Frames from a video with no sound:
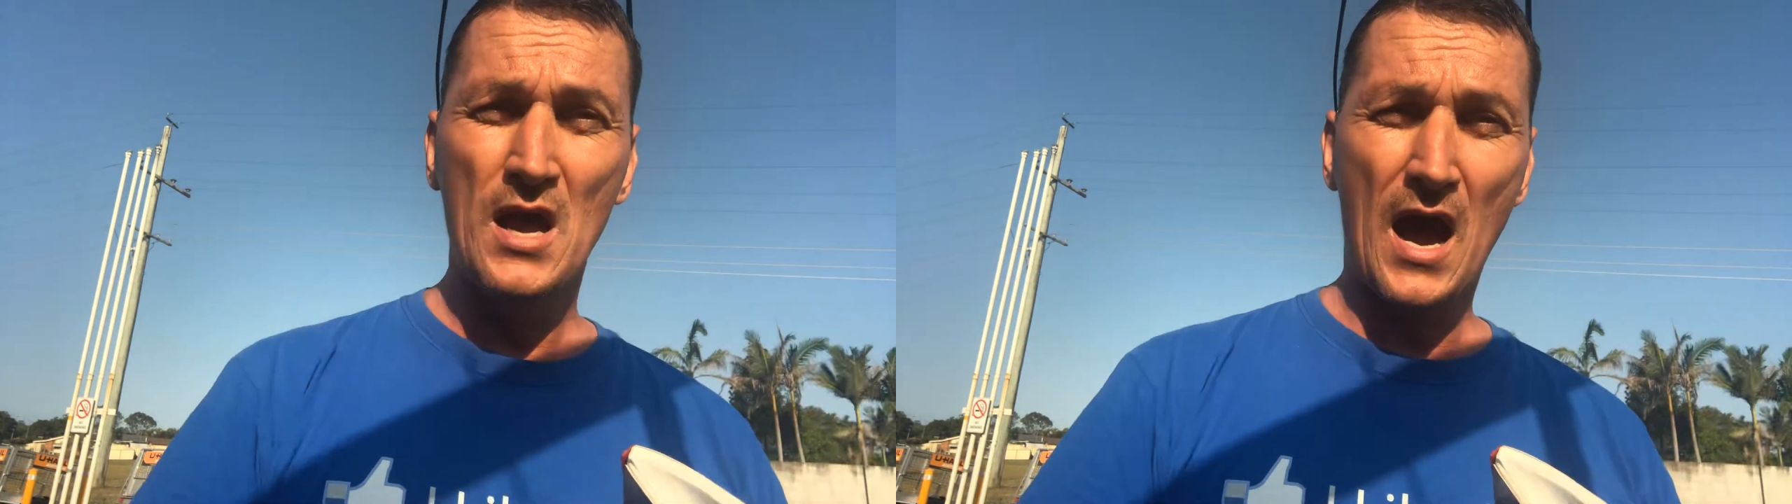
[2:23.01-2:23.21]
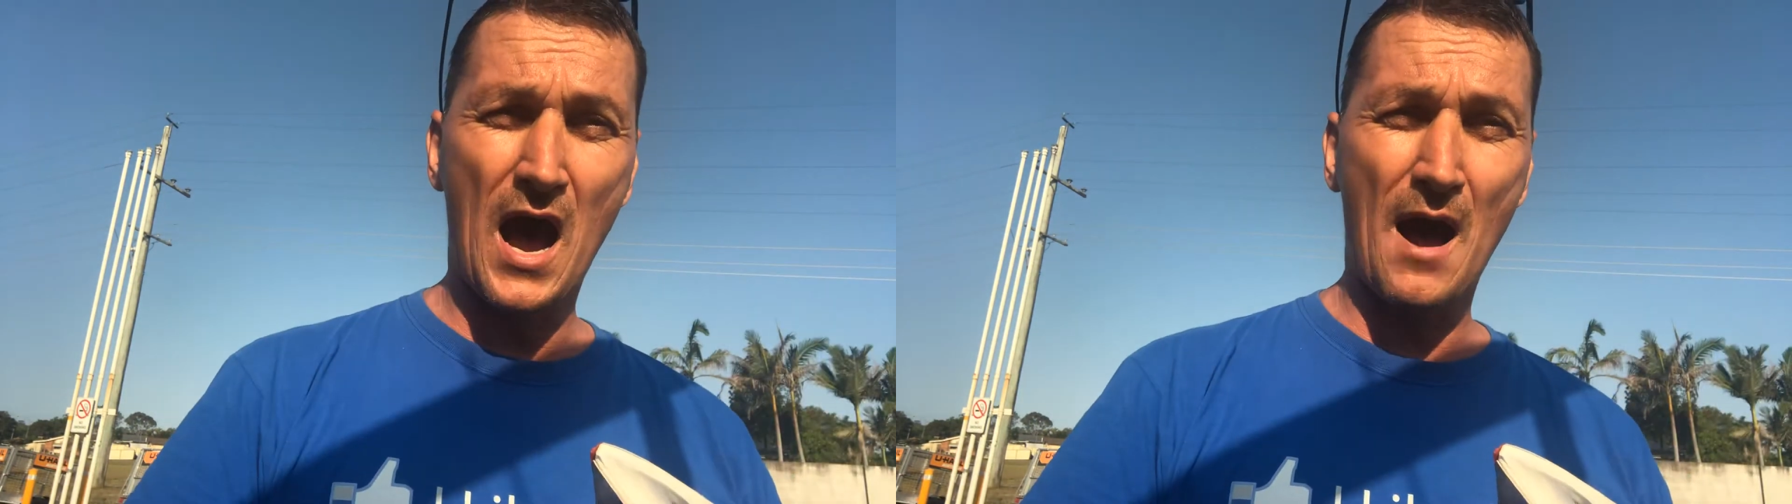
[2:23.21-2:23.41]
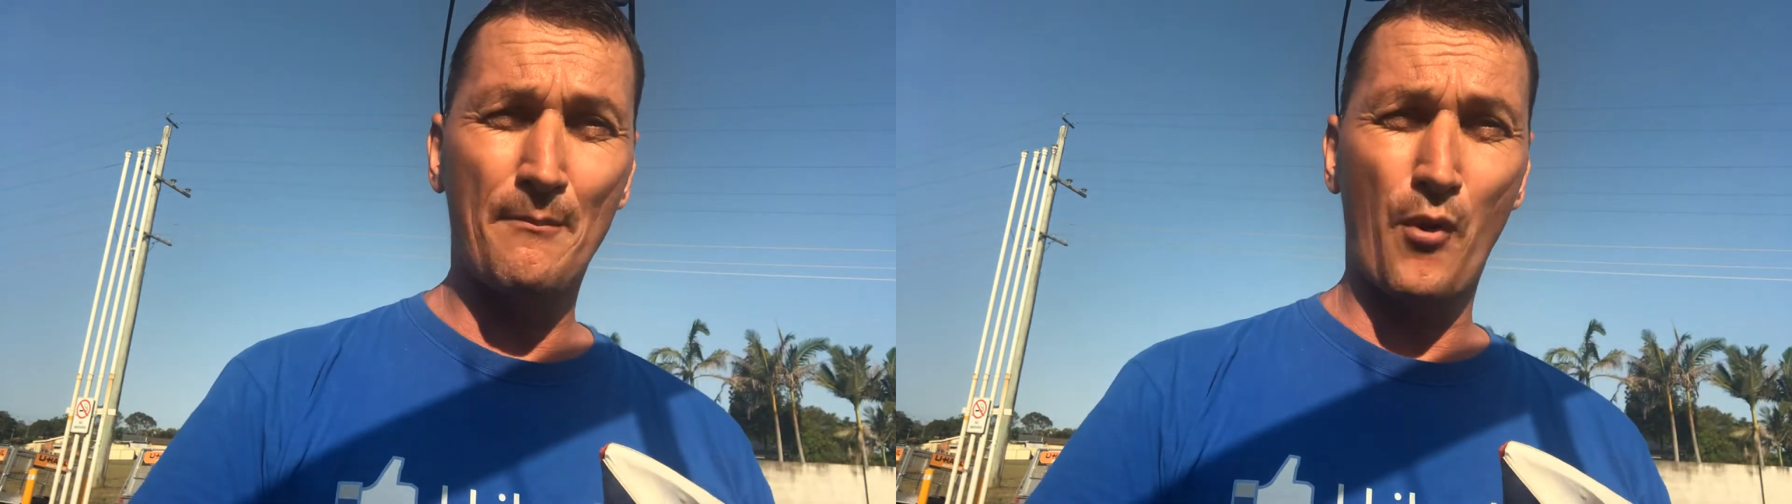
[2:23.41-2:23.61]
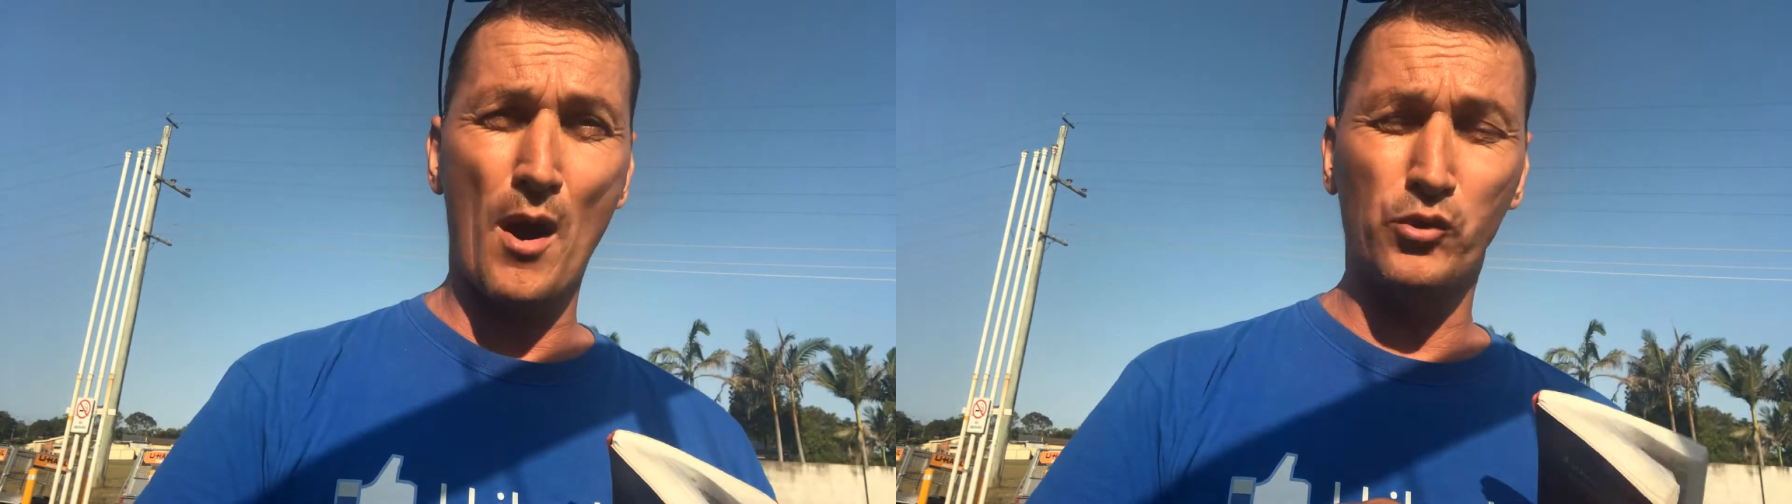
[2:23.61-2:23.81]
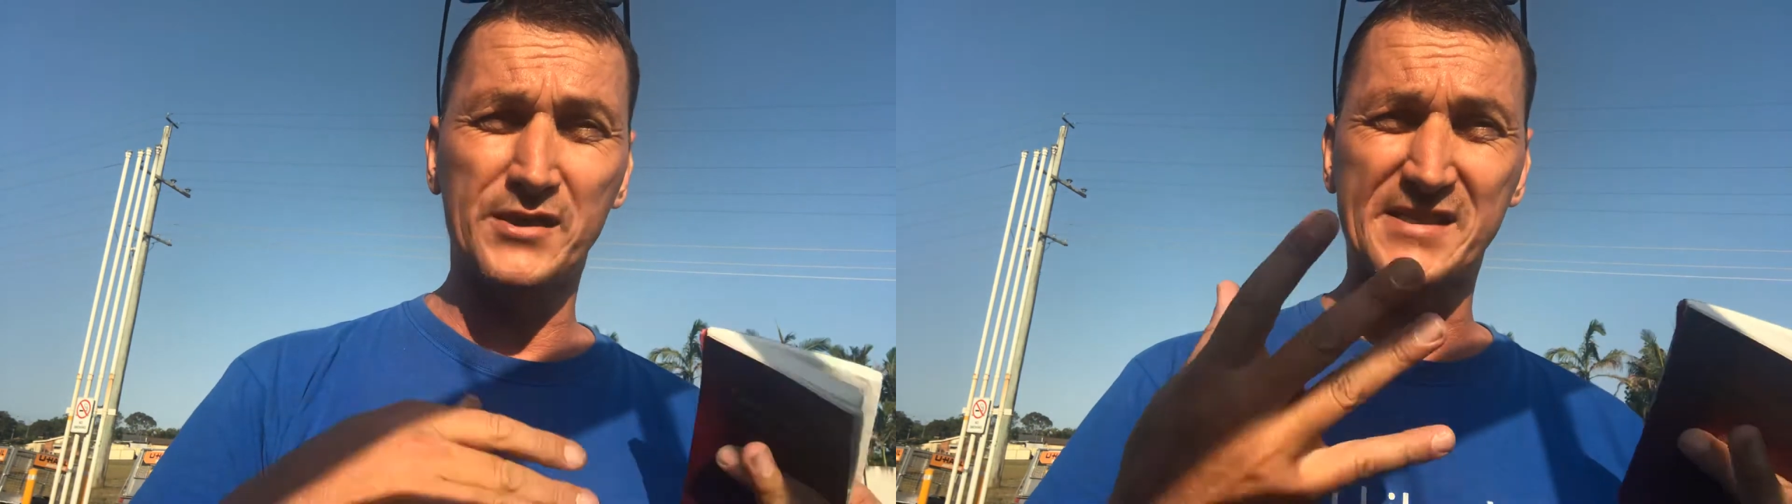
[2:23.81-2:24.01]

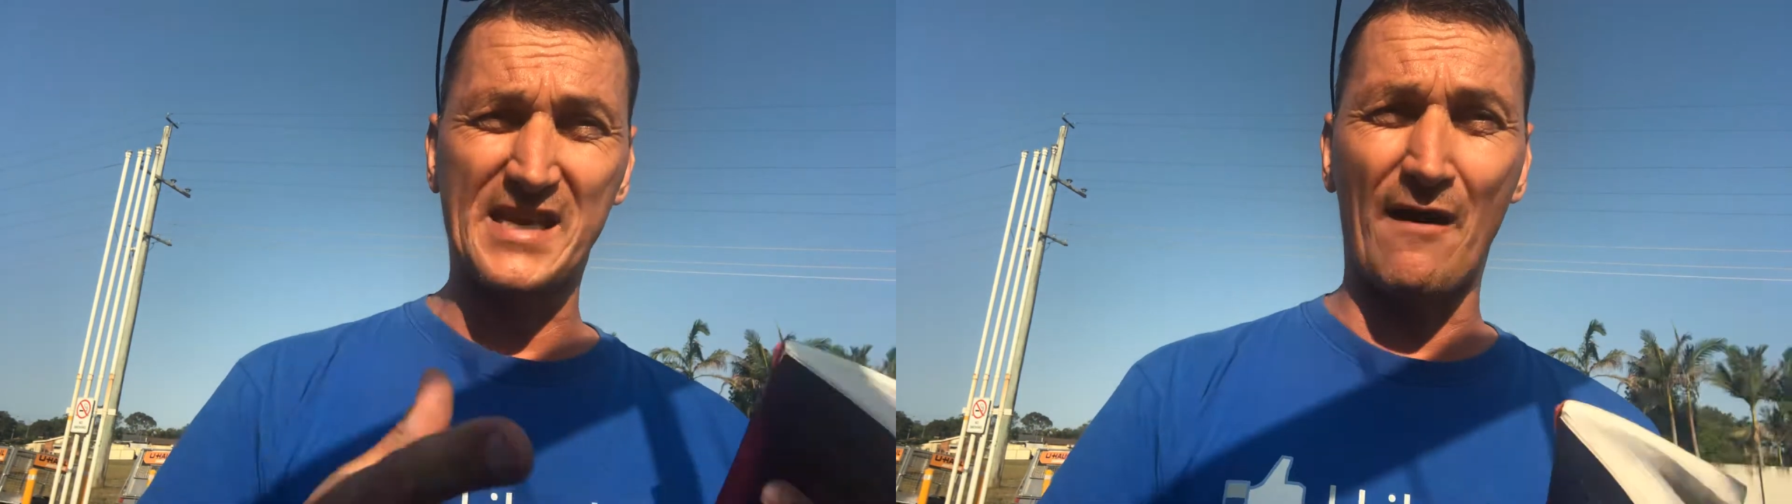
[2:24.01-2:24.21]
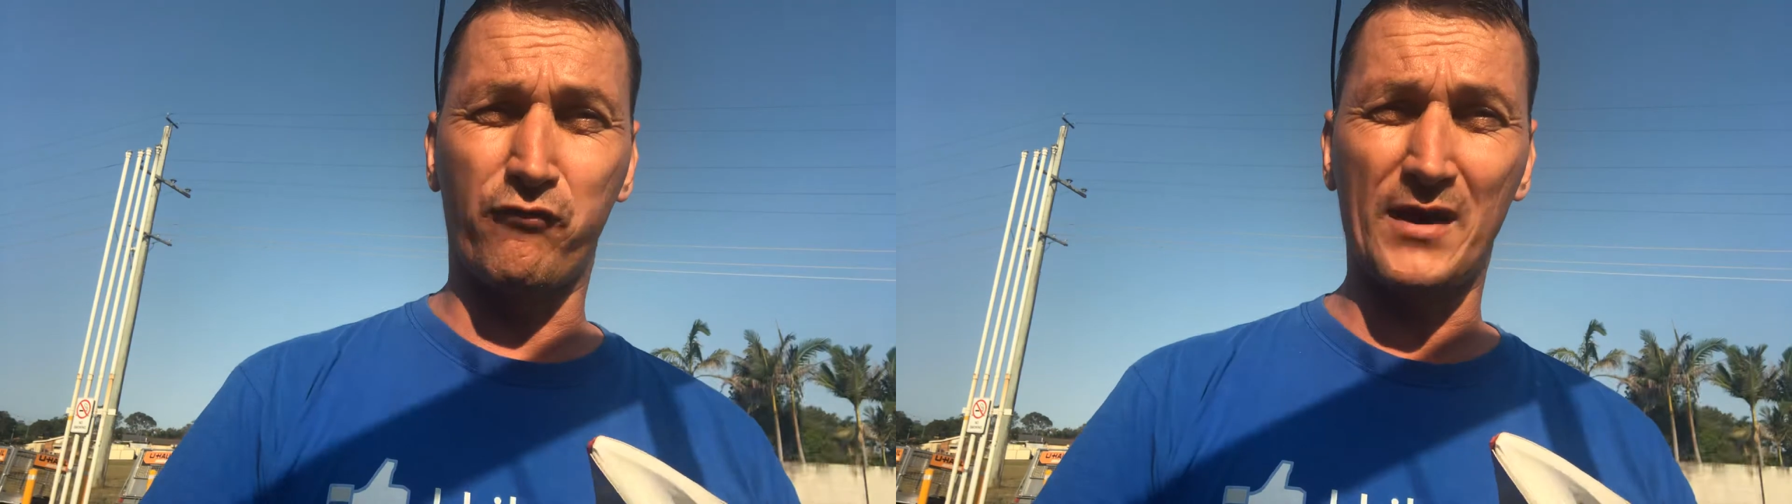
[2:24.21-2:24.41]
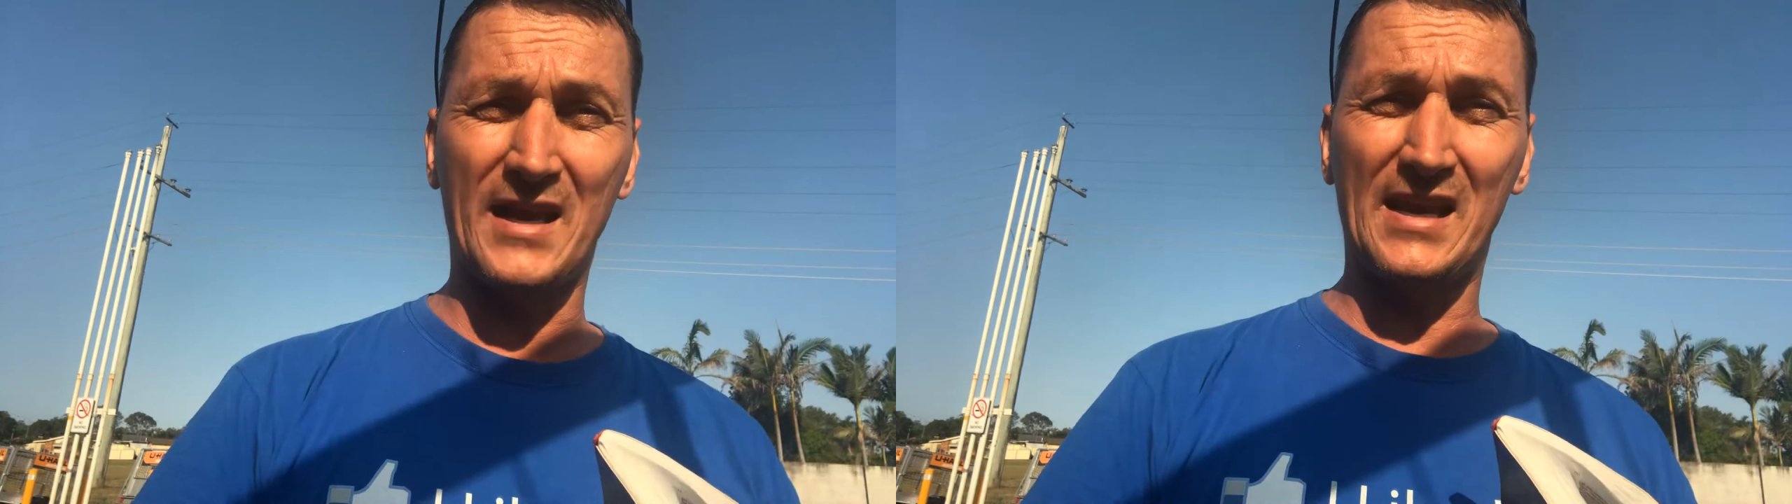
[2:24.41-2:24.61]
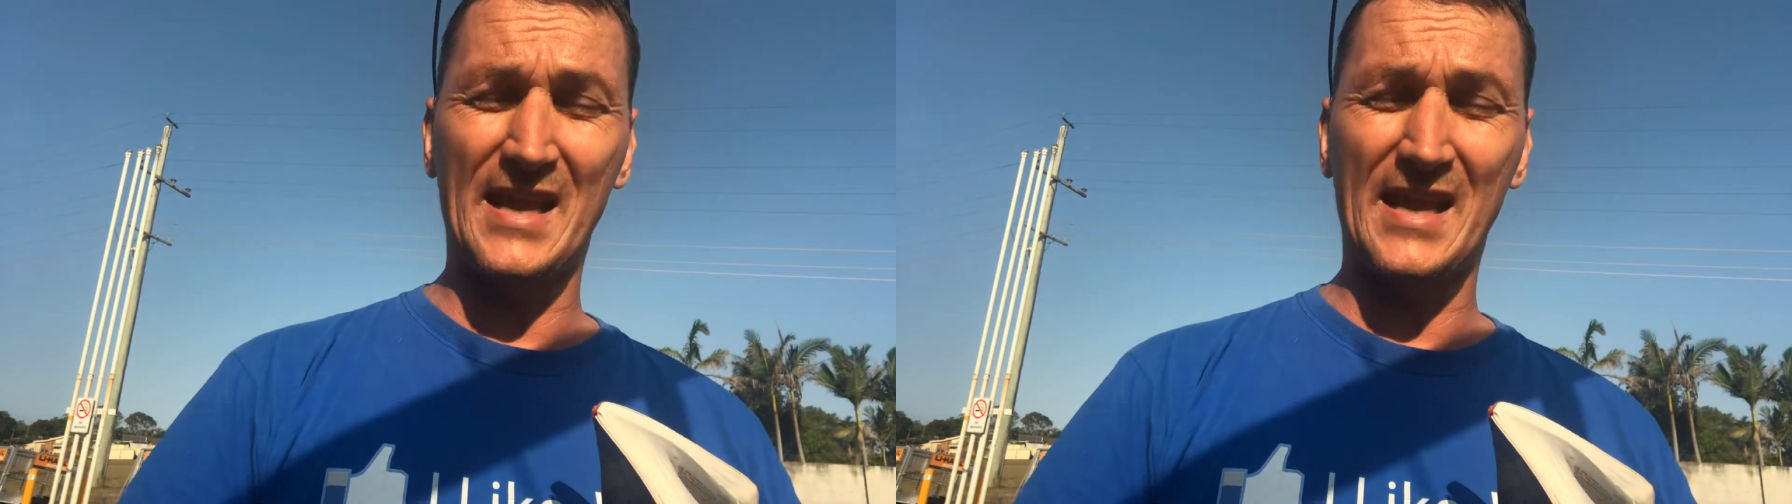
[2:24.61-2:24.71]
Bible discovery and